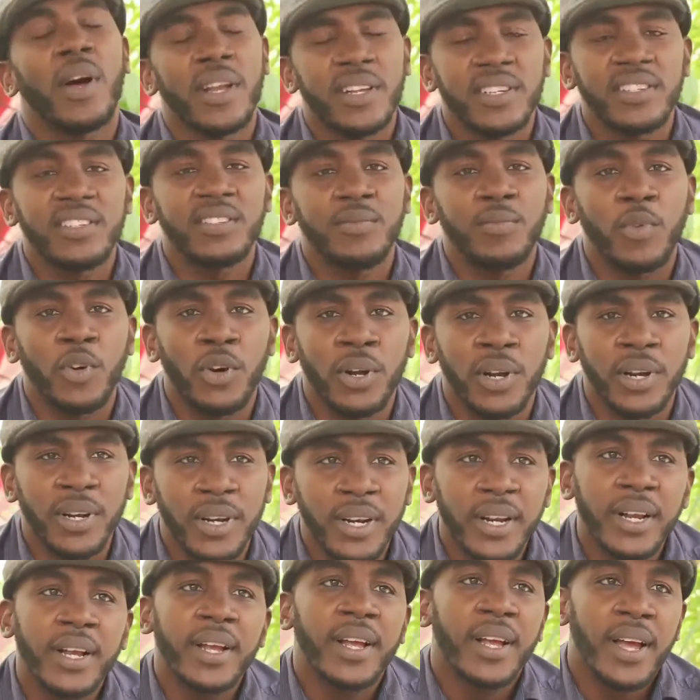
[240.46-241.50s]
once more.
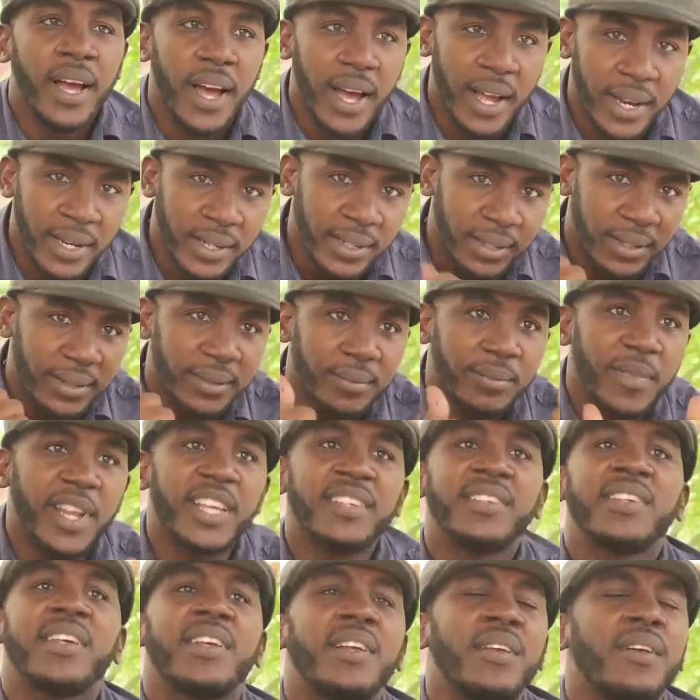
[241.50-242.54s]
And
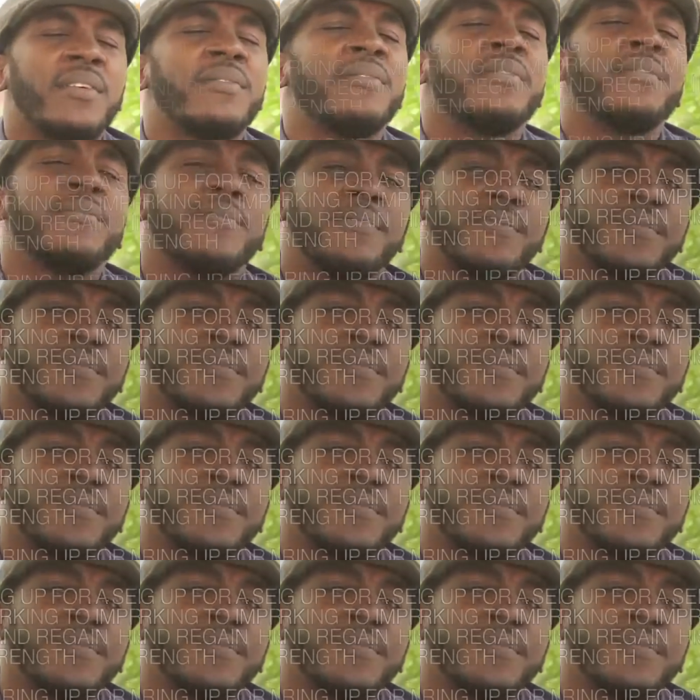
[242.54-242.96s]
blessed love.